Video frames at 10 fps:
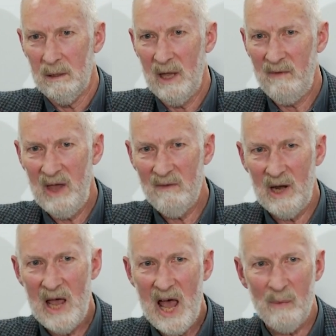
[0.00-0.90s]
They've
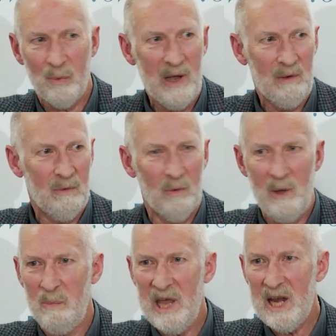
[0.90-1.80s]
given up. We,
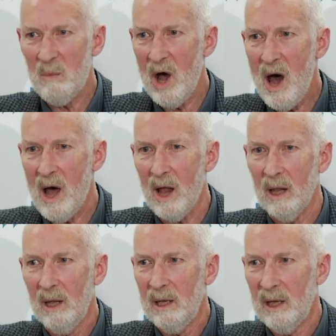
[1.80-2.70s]
we beat them
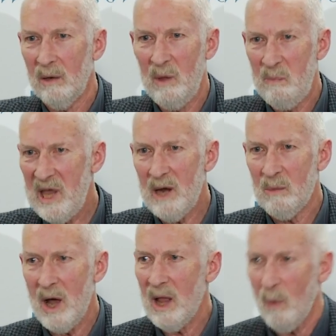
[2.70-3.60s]
all. And we beat
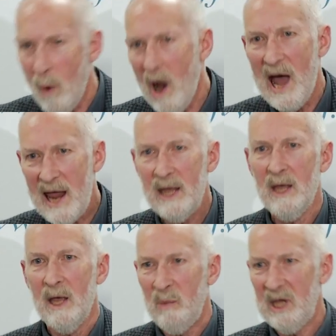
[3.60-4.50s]
them all. Why?
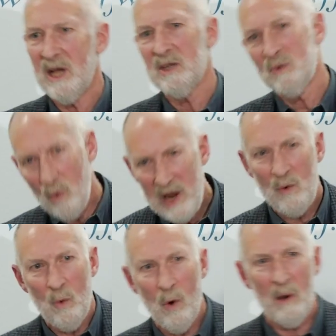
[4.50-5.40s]
Because we
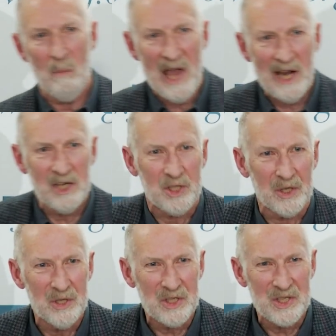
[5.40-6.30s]
war
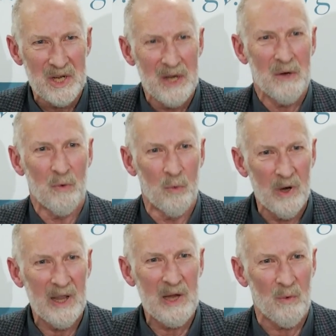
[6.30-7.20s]
managers
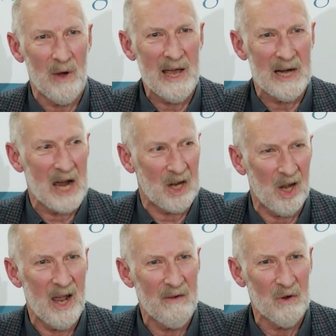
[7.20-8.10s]
really ran a
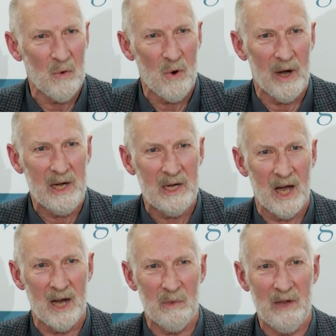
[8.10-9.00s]
clever war
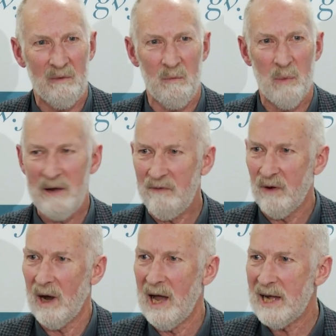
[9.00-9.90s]
economy. But
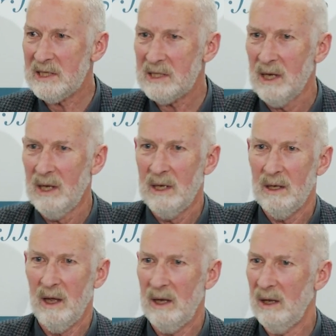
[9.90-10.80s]
for us,
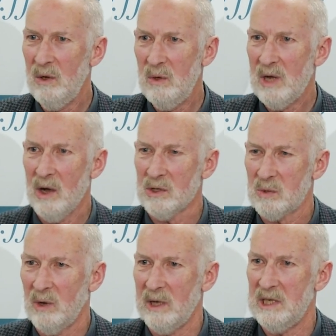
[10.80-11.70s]
who
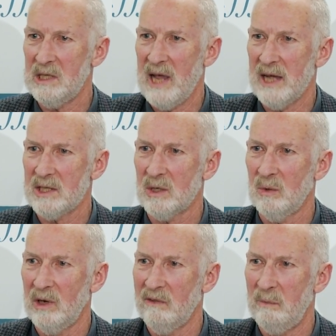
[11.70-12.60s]
knows what disaster
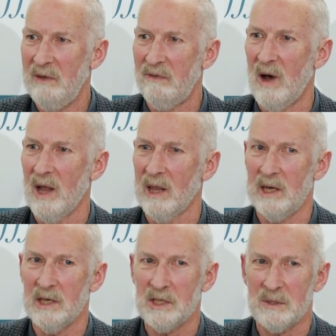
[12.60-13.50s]
would have befallen
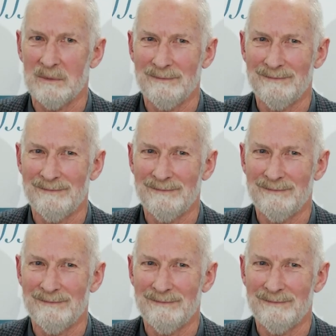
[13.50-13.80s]
us?